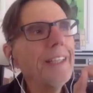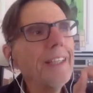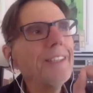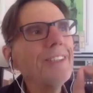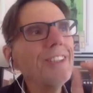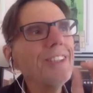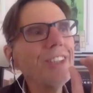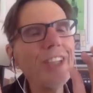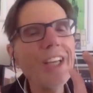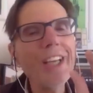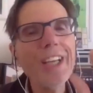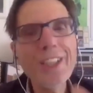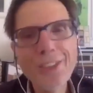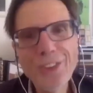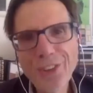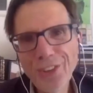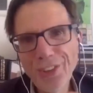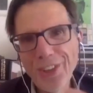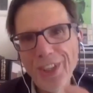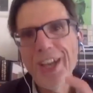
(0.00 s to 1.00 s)

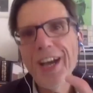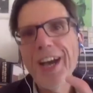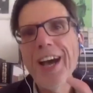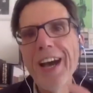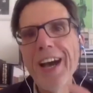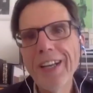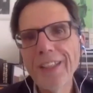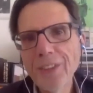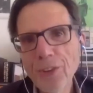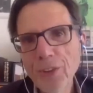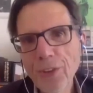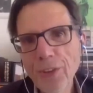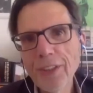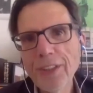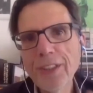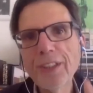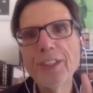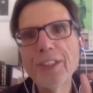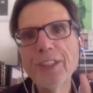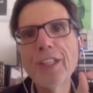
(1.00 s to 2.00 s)

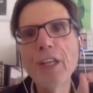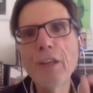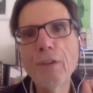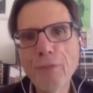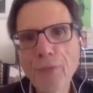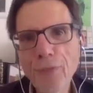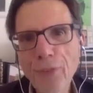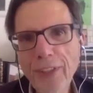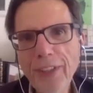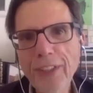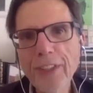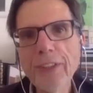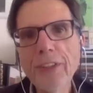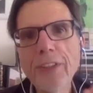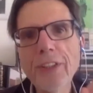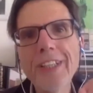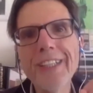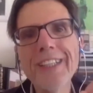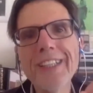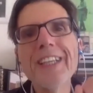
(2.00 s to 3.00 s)
600 different